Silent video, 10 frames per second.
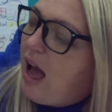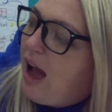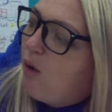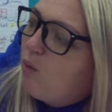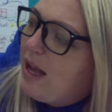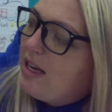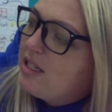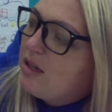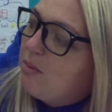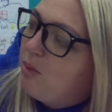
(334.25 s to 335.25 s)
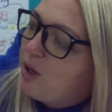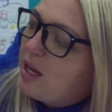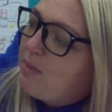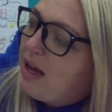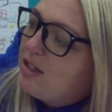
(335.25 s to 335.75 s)
"I'll wait,"
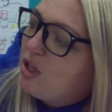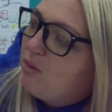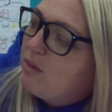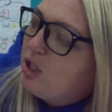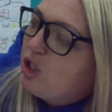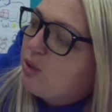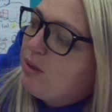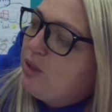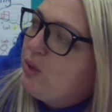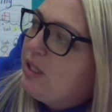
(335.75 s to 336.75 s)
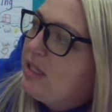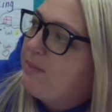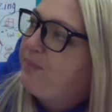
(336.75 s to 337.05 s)
Porcupine told Mr. Moose.